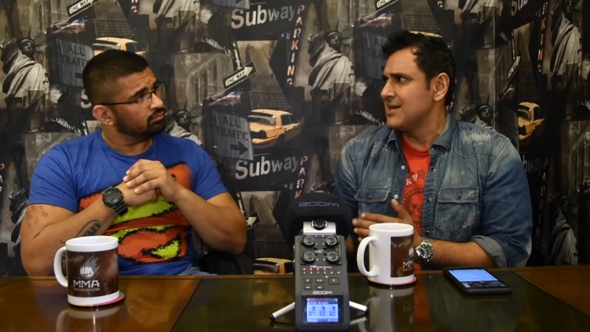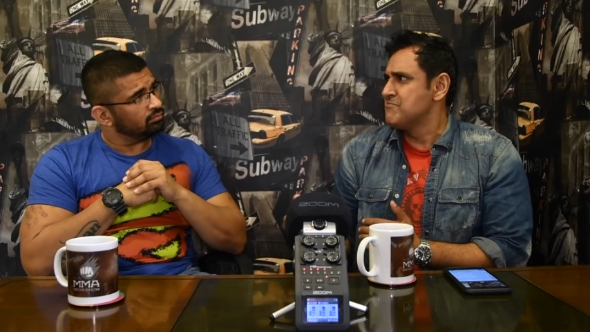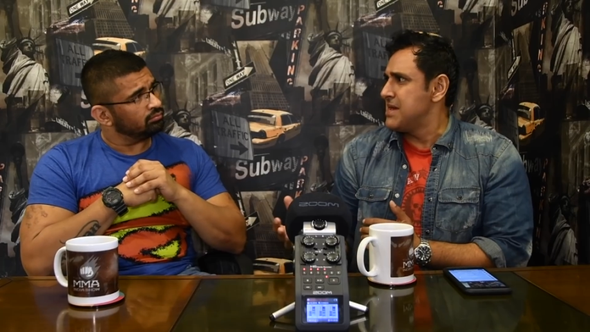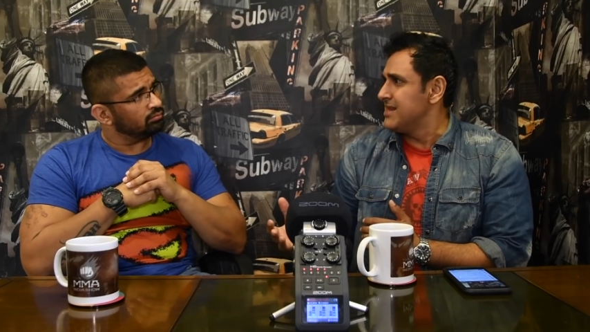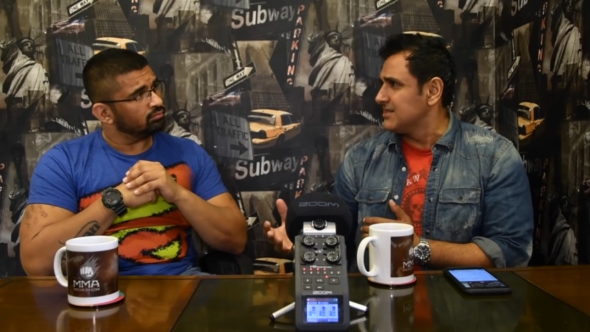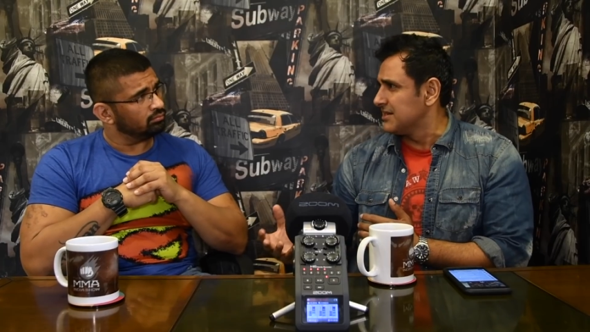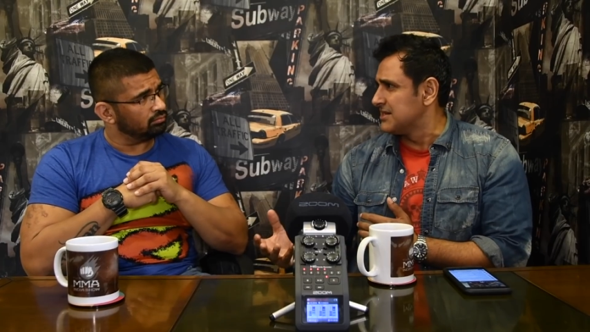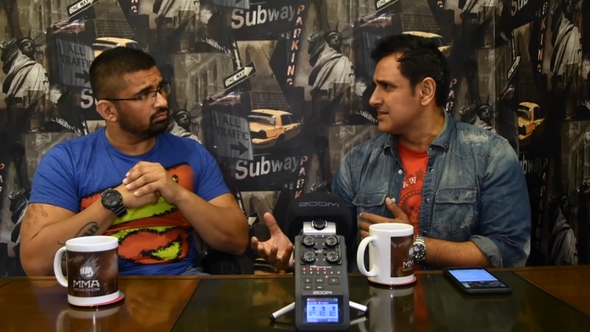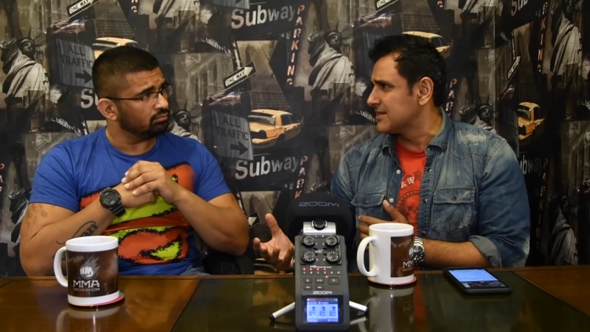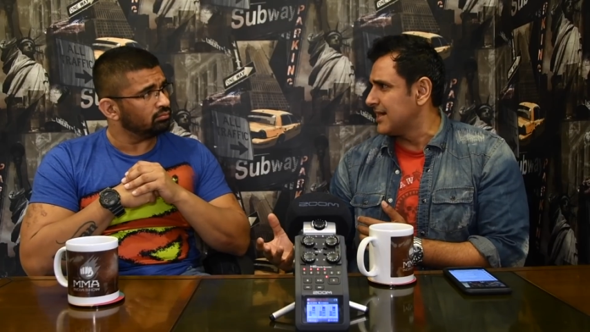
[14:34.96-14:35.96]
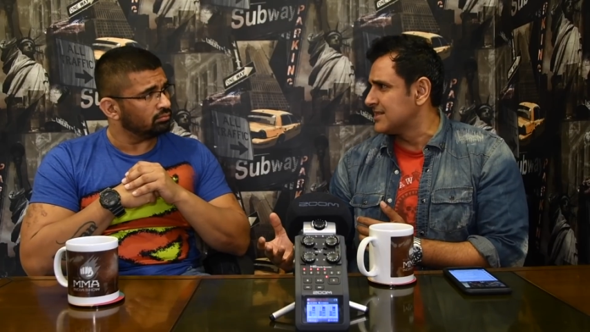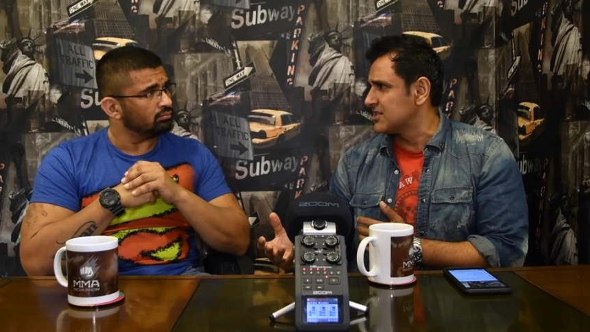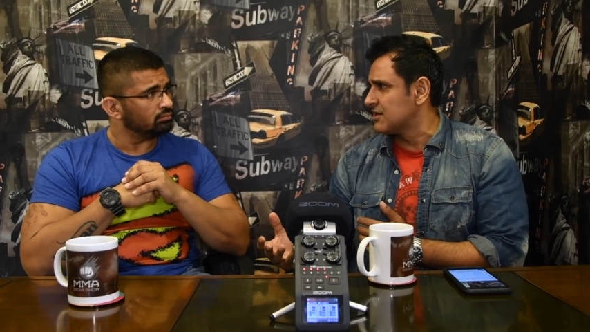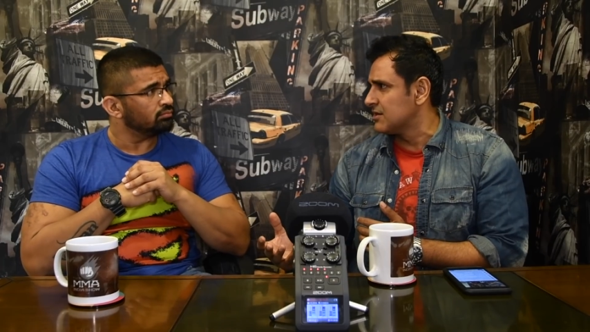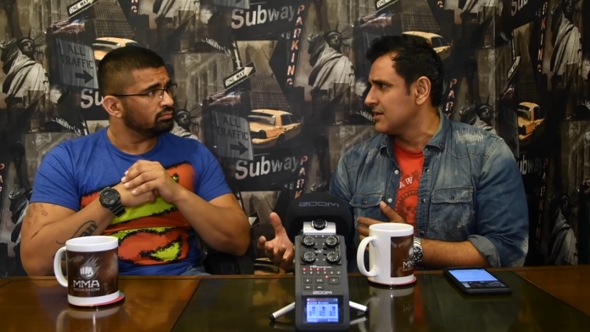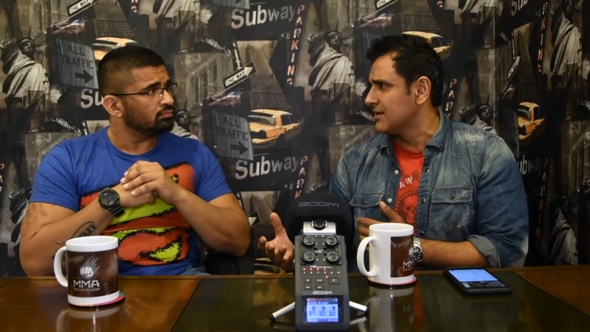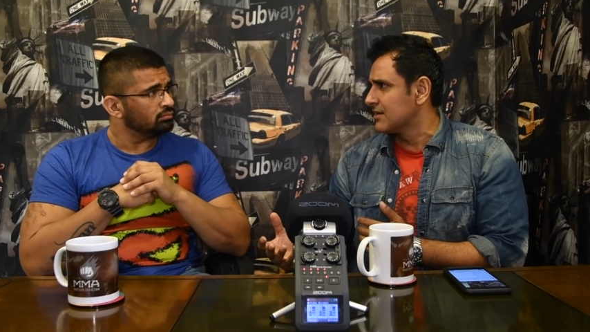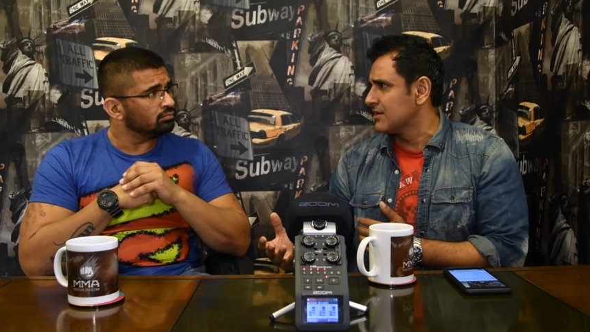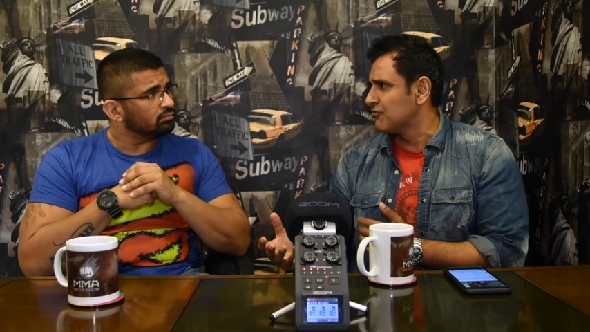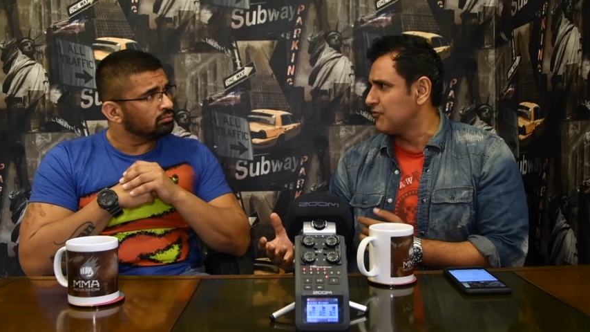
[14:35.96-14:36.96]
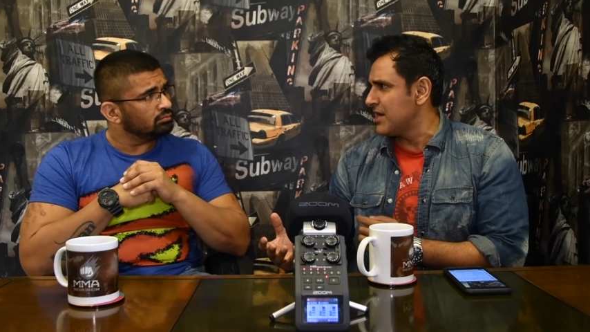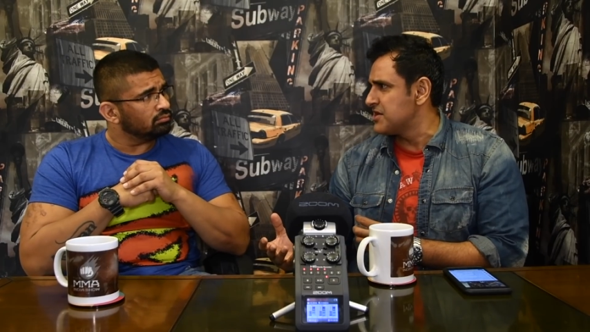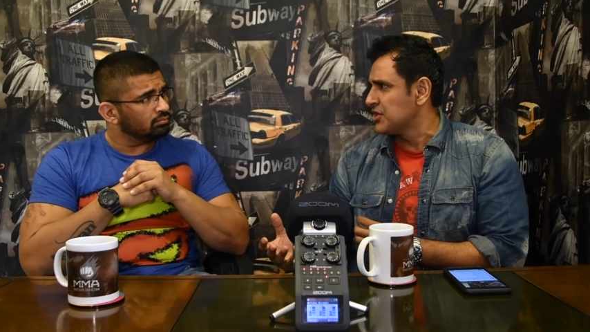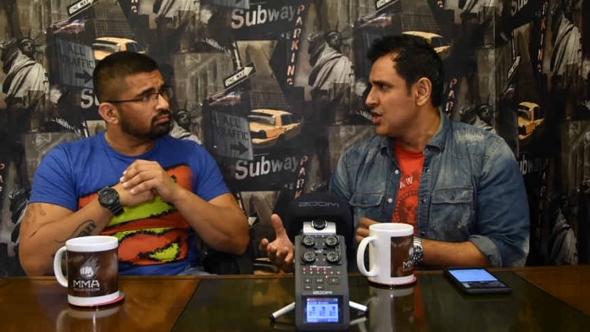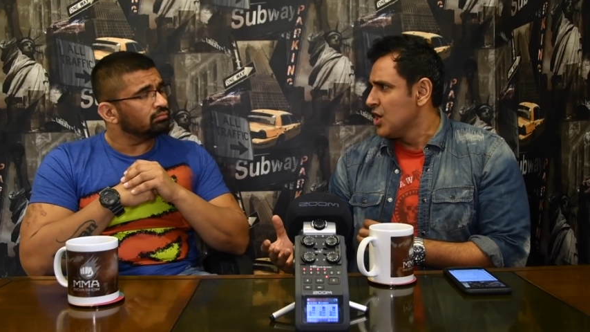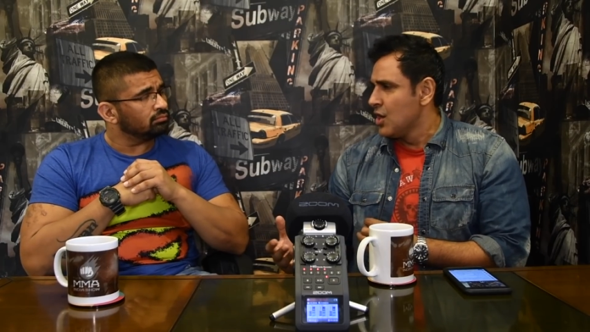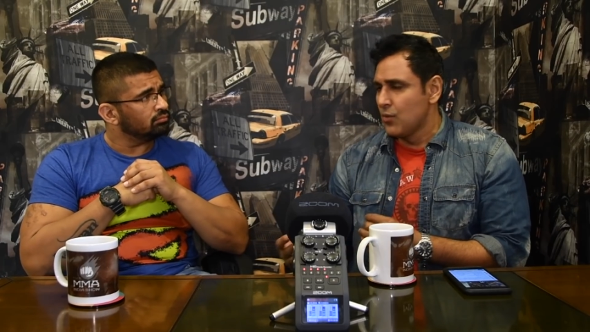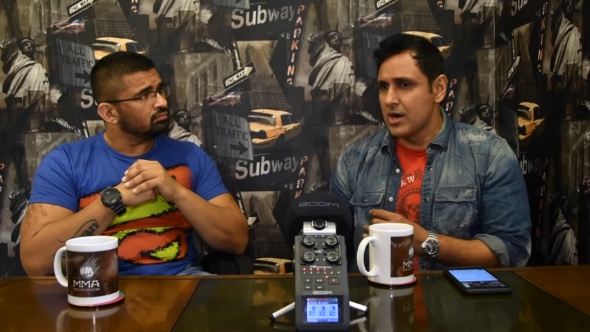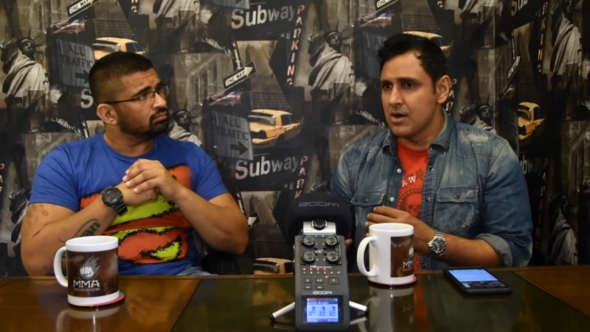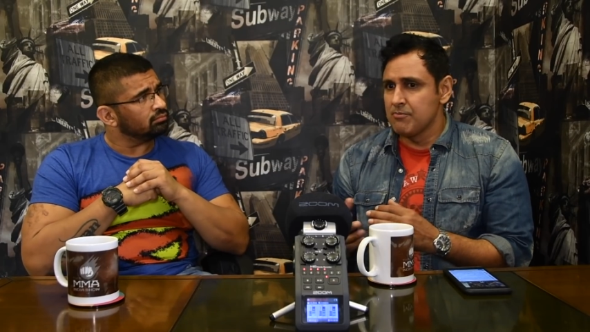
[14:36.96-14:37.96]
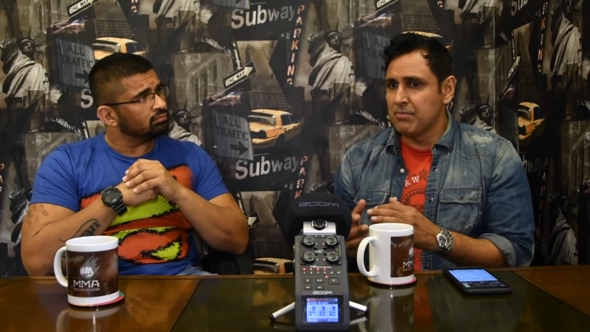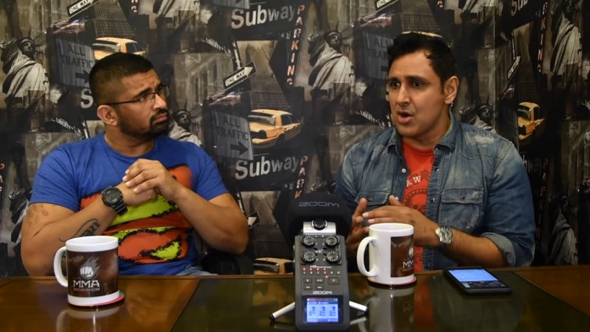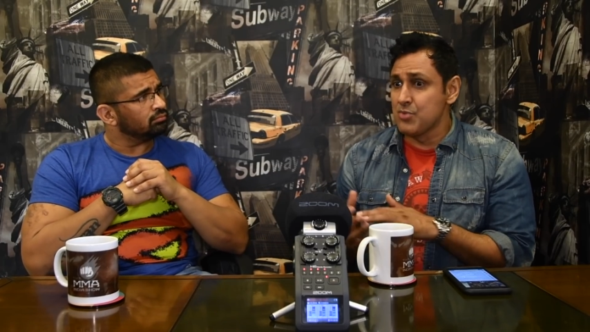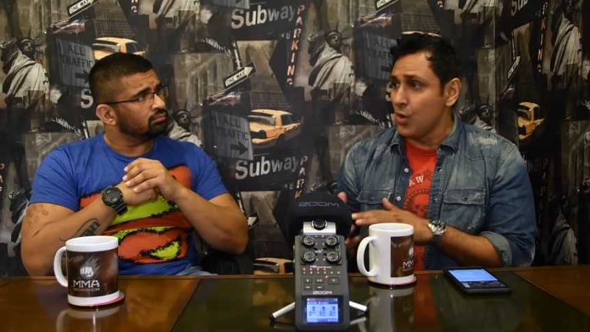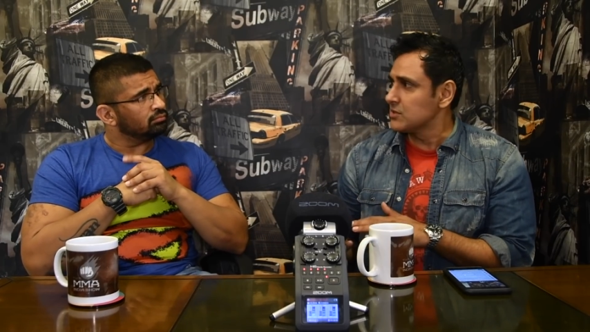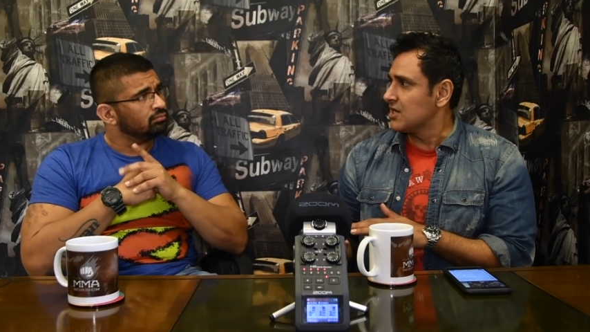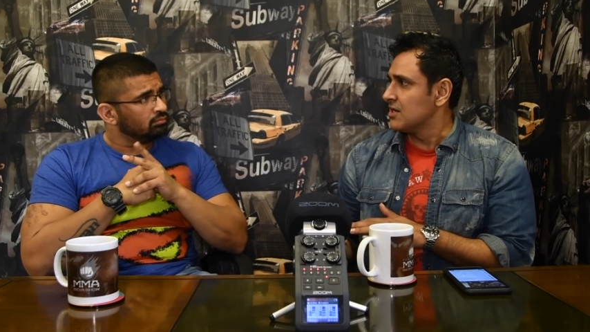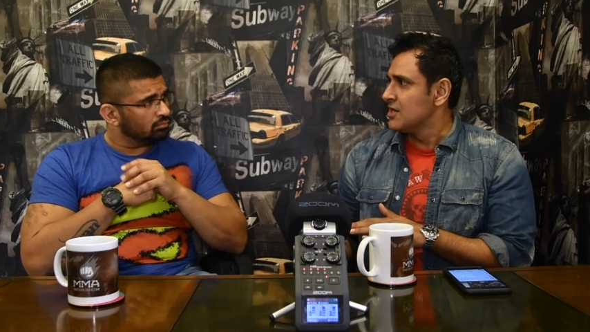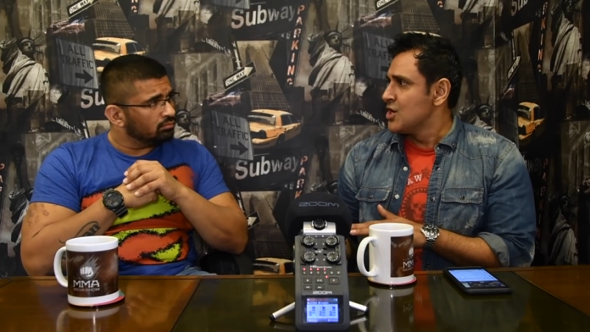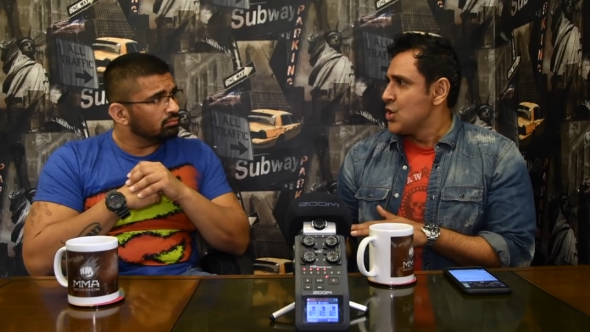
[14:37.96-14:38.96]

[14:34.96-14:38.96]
Speaker 1: amazing in his Edson uh, fight where Barboza